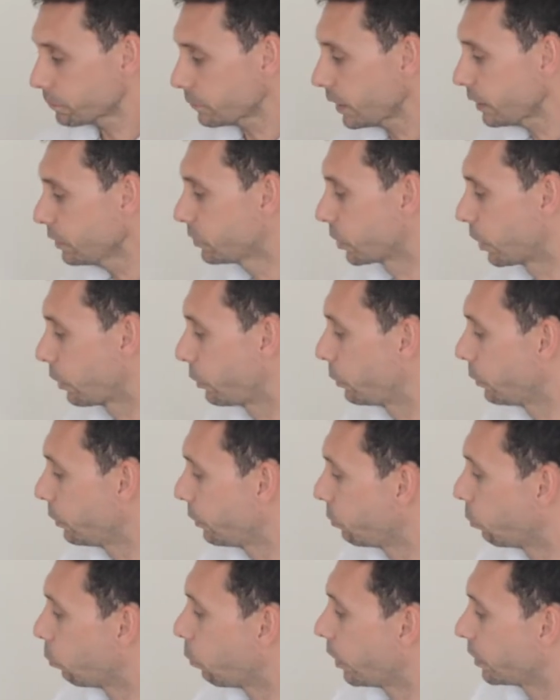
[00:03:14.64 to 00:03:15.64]
So
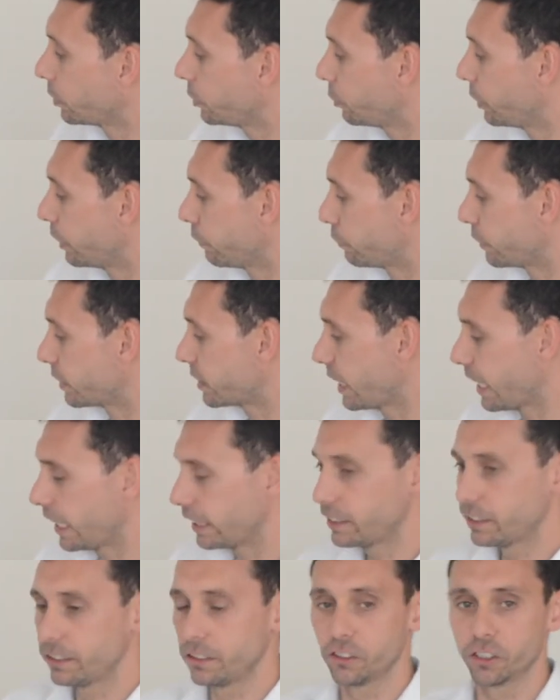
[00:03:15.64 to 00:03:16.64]
1 unit for
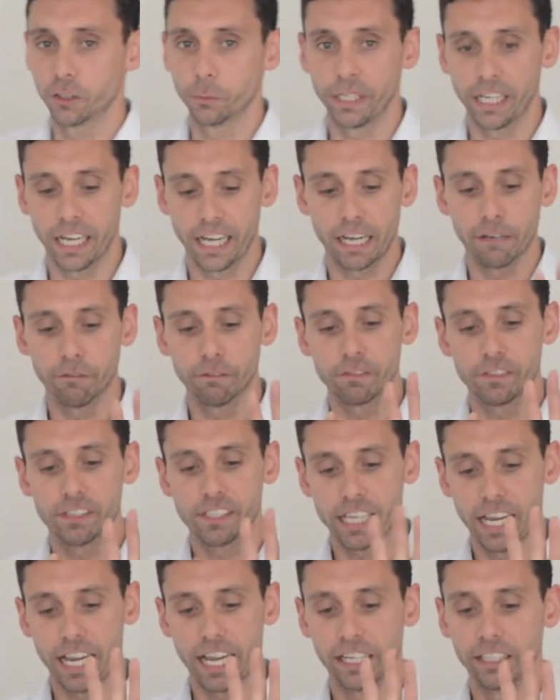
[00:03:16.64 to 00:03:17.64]
10. So we have
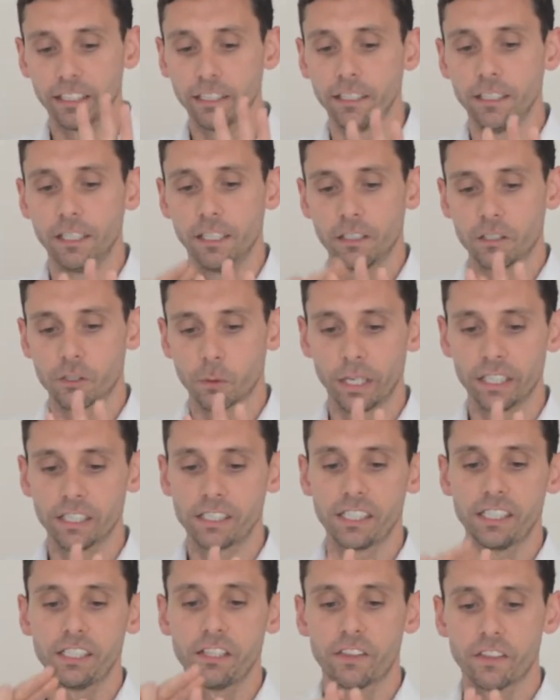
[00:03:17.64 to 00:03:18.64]
10,
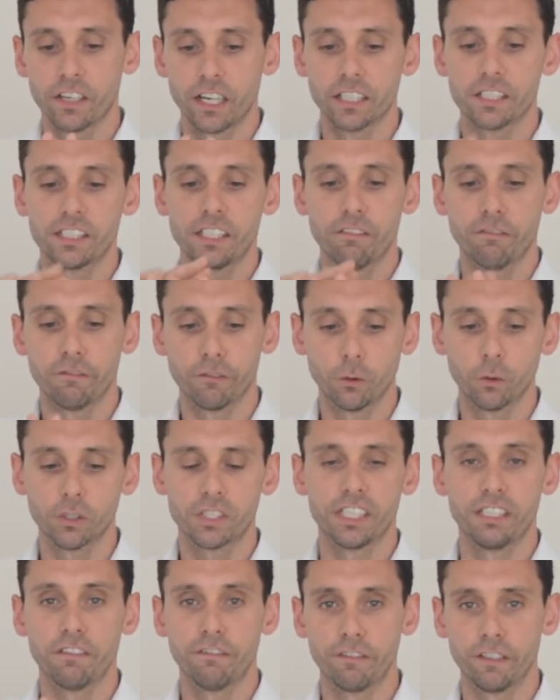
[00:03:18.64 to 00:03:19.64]
20, 30,
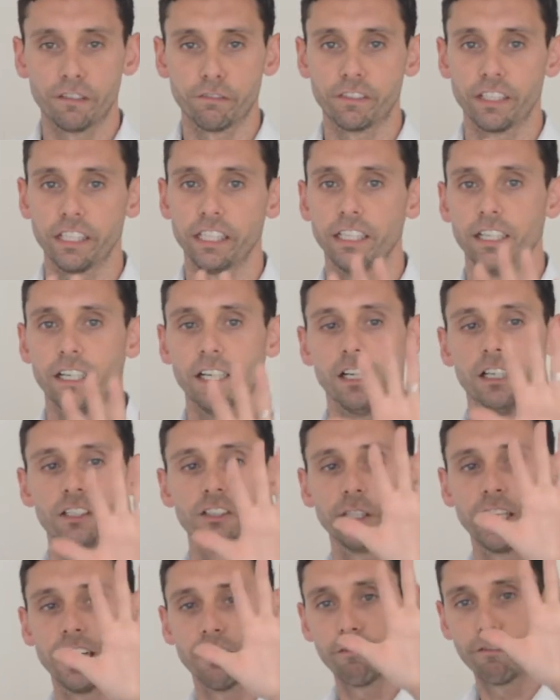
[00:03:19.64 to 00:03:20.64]
40, 50. So
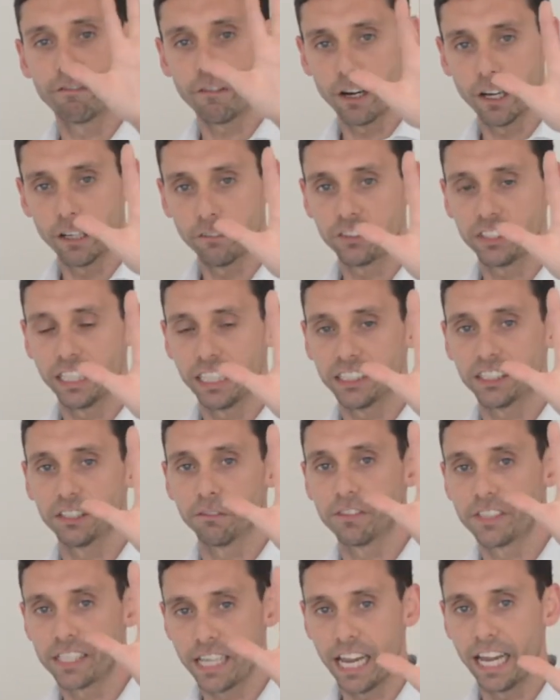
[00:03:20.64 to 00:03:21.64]
you have 5 sets
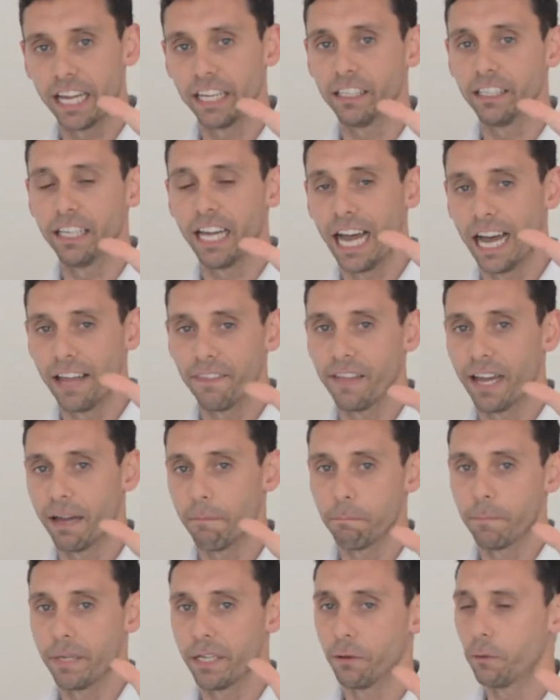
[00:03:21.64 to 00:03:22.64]
of 10 at
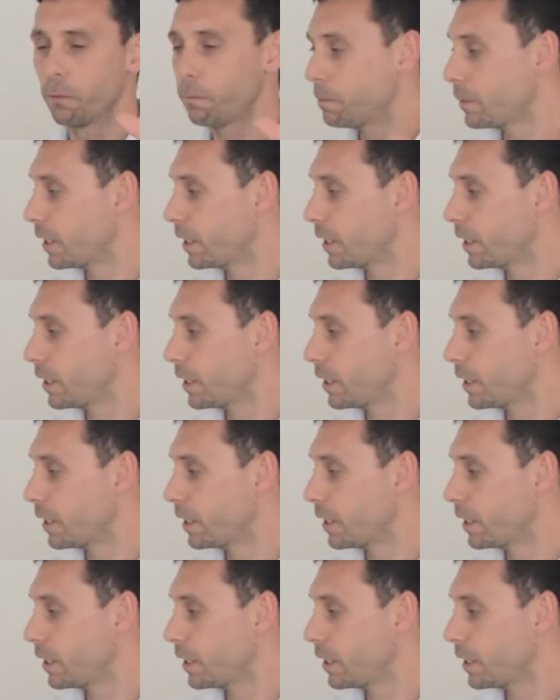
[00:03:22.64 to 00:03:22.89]
that meal.